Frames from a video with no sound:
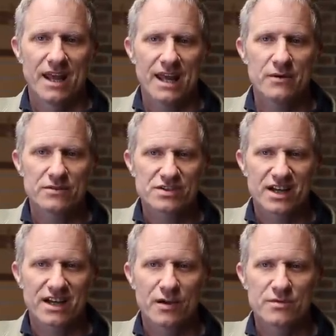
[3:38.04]
Anyway, I'm just
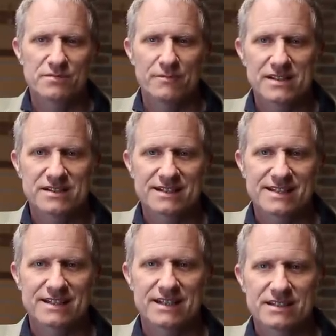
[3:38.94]
going to go with some basic
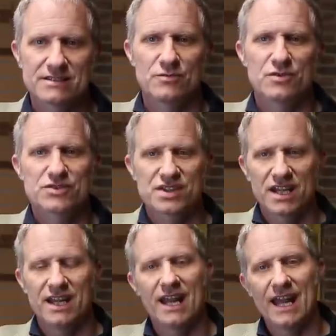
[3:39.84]
settings and we'll
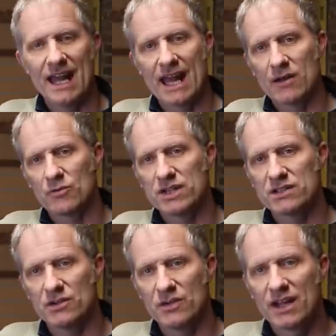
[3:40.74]
see how we
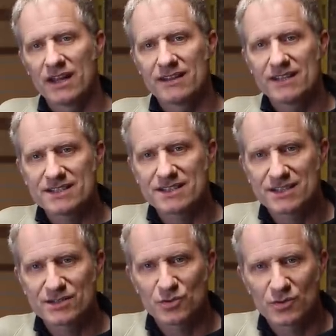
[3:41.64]
do. This
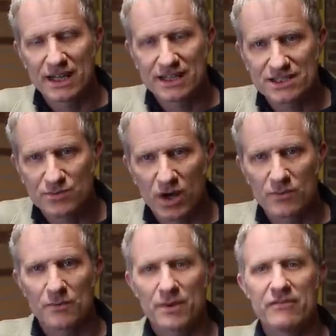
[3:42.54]
is all an
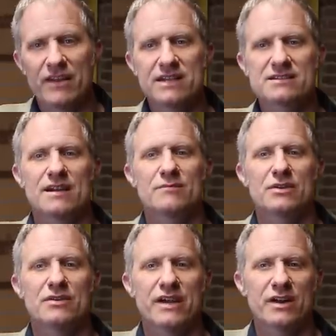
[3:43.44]
experiment, but if it ends
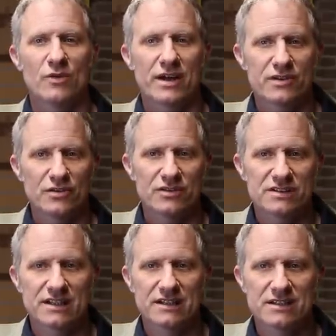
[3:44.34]
up looking quite
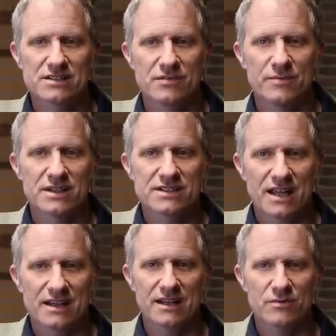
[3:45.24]
good, this could be a
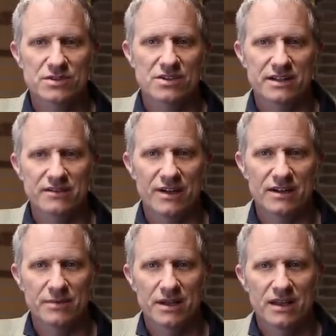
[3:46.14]
technique which I
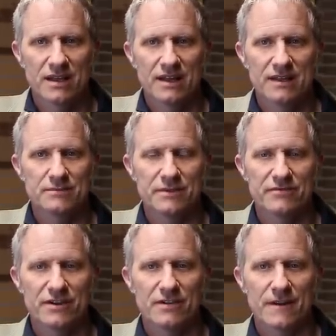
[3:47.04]
develop a little bit
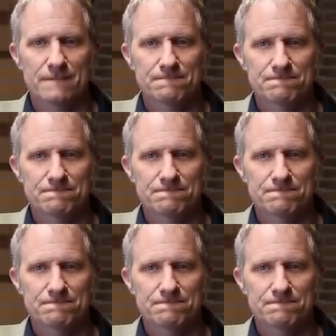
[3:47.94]
further.